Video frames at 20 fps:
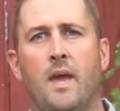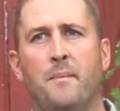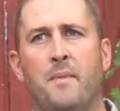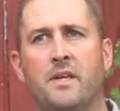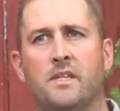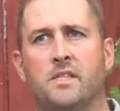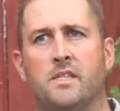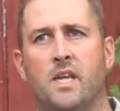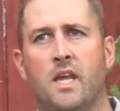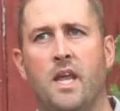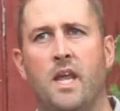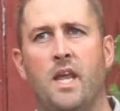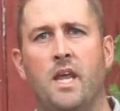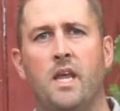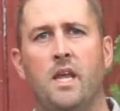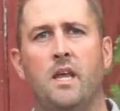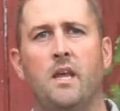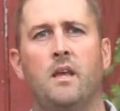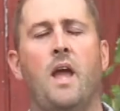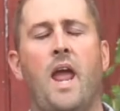
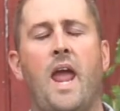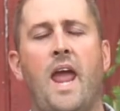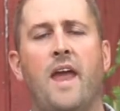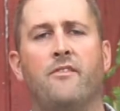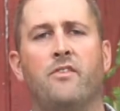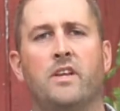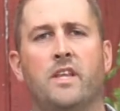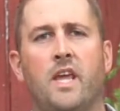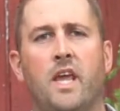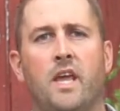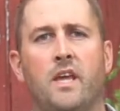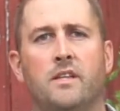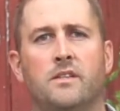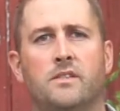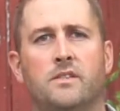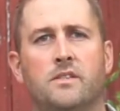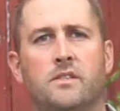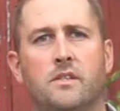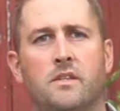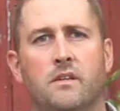MSA
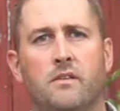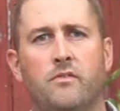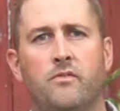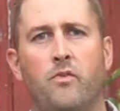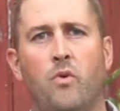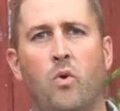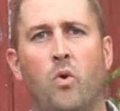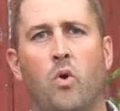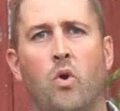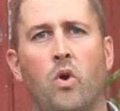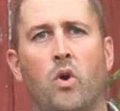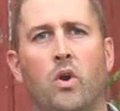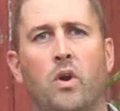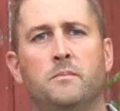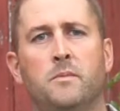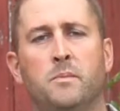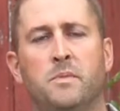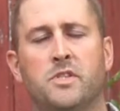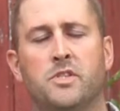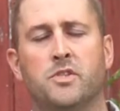advocates for
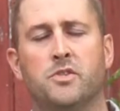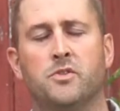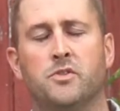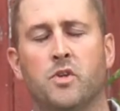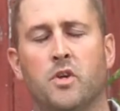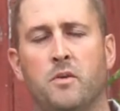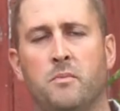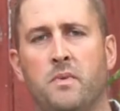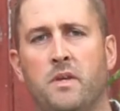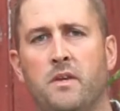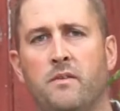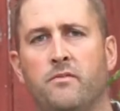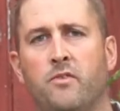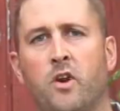Michigan soybean